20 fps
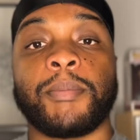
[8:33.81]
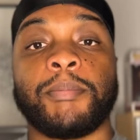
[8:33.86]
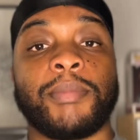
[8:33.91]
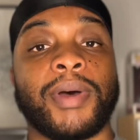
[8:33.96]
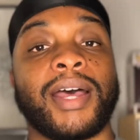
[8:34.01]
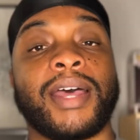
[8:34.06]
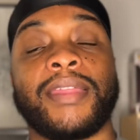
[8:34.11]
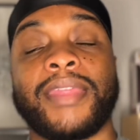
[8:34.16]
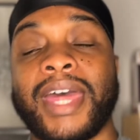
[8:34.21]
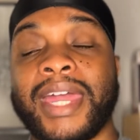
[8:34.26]

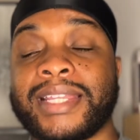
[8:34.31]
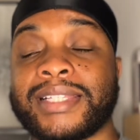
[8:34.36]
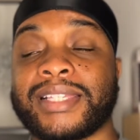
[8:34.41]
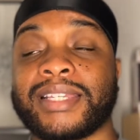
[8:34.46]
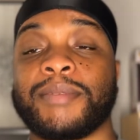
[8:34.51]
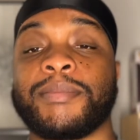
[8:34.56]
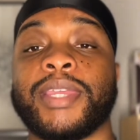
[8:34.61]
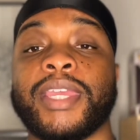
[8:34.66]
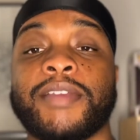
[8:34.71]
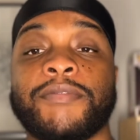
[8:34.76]
But that is
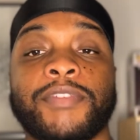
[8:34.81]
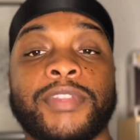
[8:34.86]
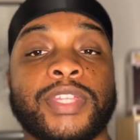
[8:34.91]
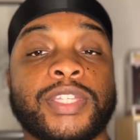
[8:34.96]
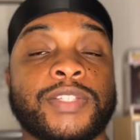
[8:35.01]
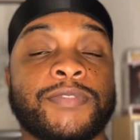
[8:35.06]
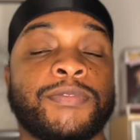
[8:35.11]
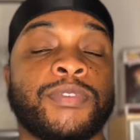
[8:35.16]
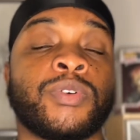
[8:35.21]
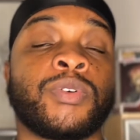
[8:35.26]
going to be it for
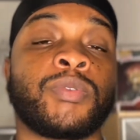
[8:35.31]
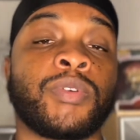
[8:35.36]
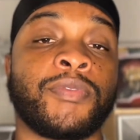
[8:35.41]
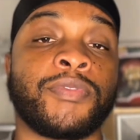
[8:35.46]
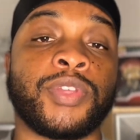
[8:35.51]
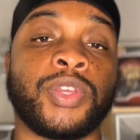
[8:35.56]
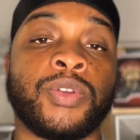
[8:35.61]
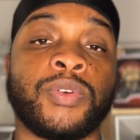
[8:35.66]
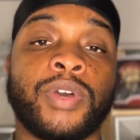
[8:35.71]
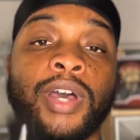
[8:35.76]
this full
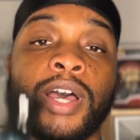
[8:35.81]
review